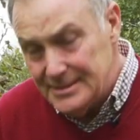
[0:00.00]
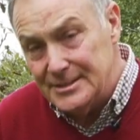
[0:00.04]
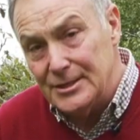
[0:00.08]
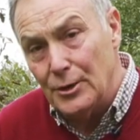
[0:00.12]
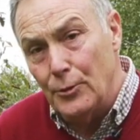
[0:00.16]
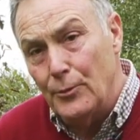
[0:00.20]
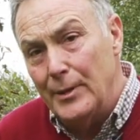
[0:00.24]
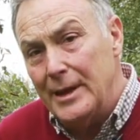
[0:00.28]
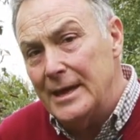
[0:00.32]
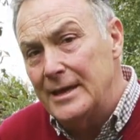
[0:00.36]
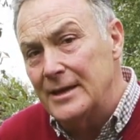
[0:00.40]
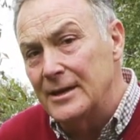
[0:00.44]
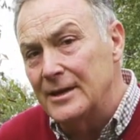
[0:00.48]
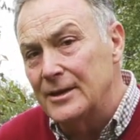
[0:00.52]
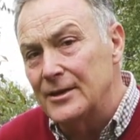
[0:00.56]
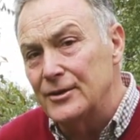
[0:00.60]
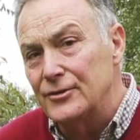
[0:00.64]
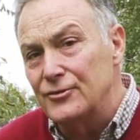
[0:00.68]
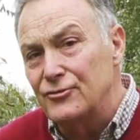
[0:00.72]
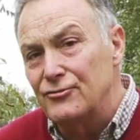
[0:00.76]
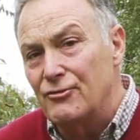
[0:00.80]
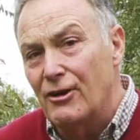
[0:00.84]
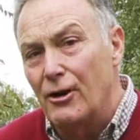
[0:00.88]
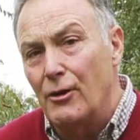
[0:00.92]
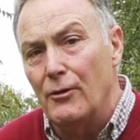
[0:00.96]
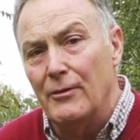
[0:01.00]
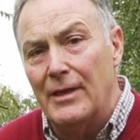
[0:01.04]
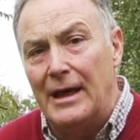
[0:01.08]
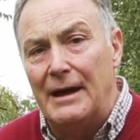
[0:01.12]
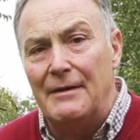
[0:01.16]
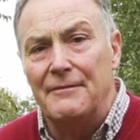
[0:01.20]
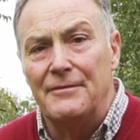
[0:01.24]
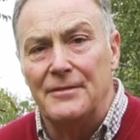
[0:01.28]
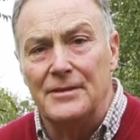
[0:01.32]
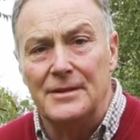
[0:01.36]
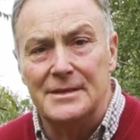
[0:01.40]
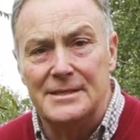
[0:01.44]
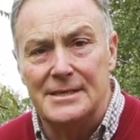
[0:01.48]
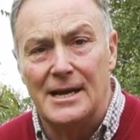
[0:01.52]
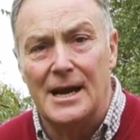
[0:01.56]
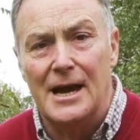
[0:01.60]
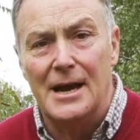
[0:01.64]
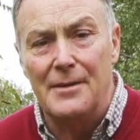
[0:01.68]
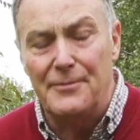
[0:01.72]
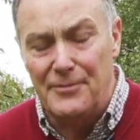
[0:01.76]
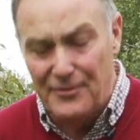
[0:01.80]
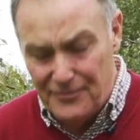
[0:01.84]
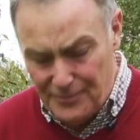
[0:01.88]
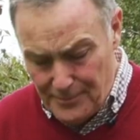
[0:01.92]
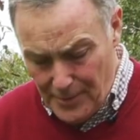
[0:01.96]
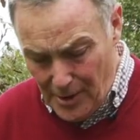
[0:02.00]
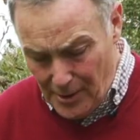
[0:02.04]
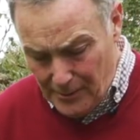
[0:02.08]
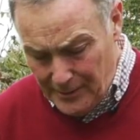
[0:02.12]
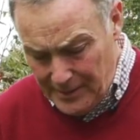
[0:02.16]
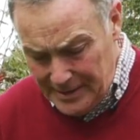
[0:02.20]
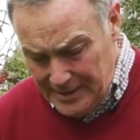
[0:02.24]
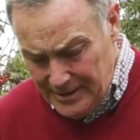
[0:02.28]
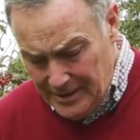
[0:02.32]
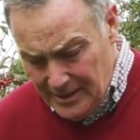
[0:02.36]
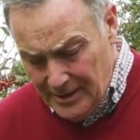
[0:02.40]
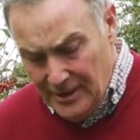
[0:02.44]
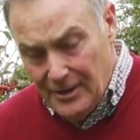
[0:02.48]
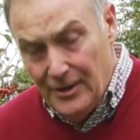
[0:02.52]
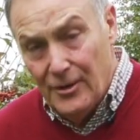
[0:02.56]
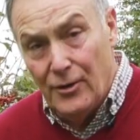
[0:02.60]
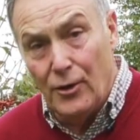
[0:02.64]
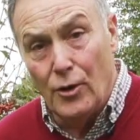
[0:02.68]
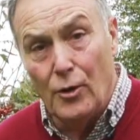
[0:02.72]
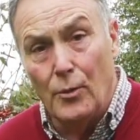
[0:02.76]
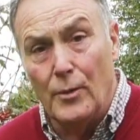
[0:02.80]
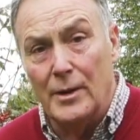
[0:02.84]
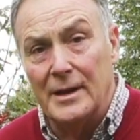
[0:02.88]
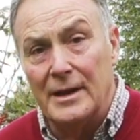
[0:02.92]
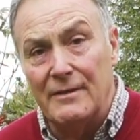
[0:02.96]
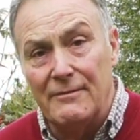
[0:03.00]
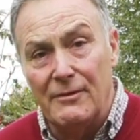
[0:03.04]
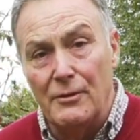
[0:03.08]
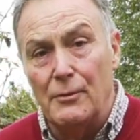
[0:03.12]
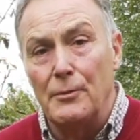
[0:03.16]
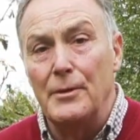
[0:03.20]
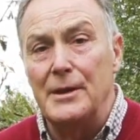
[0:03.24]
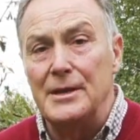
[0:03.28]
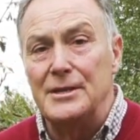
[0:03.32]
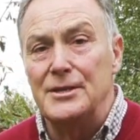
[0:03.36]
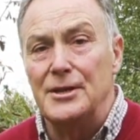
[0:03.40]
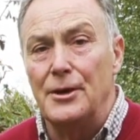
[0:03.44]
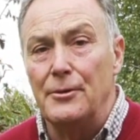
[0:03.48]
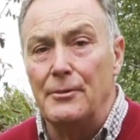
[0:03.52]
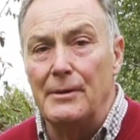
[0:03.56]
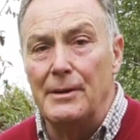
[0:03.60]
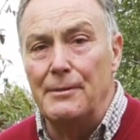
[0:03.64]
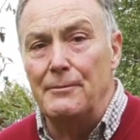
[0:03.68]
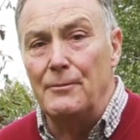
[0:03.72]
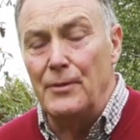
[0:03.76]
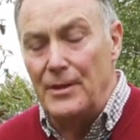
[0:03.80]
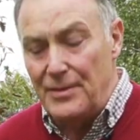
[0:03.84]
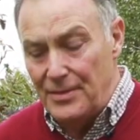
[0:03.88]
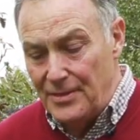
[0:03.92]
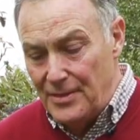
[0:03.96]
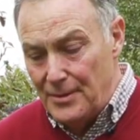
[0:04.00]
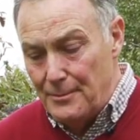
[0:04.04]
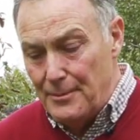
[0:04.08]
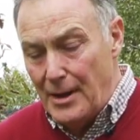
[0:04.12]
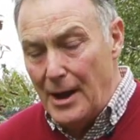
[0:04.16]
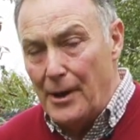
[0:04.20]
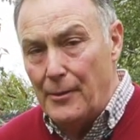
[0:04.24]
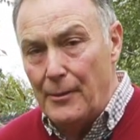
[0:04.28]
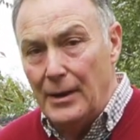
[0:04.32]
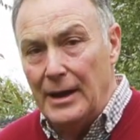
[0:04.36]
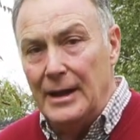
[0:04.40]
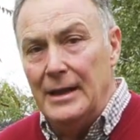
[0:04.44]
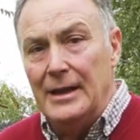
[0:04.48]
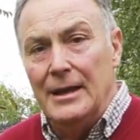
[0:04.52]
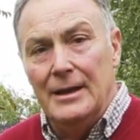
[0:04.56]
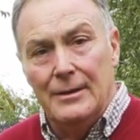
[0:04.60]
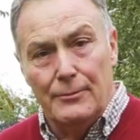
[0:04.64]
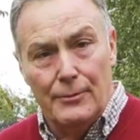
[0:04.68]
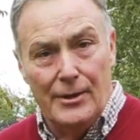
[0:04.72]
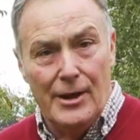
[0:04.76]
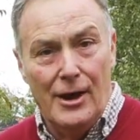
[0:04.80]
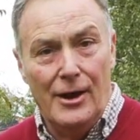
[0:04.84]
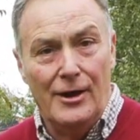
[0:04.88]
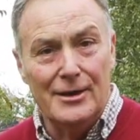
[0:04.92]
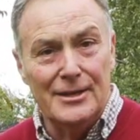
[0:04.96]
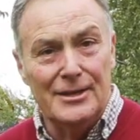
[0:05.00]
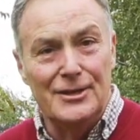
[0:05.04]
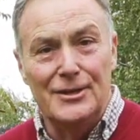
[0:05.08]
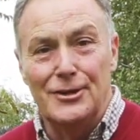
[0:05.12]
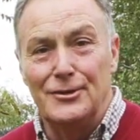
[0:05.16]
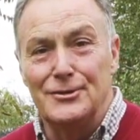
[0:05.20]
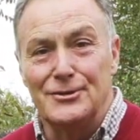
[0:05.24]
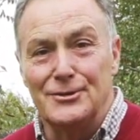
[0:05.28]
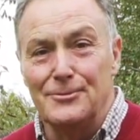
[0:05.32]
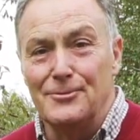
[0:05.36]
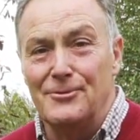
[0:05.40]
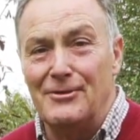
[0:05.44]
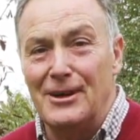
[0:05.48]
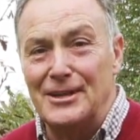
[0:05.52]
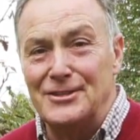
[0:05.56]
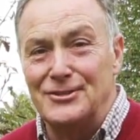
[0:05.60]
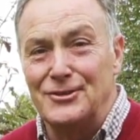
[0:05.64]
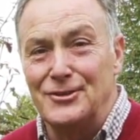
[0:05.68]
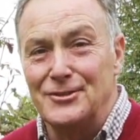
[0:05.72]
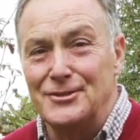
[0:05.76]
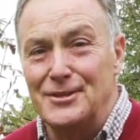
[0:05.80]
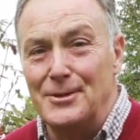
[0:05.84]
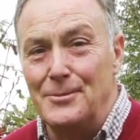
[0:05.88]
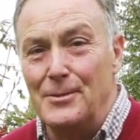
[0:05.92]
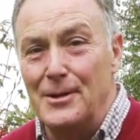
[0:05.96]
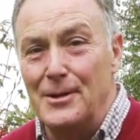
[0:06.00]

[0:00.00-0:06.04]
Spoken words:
so we can control that for the type of mowing or whatever we're doing with the mower. We are going to do some grass cutting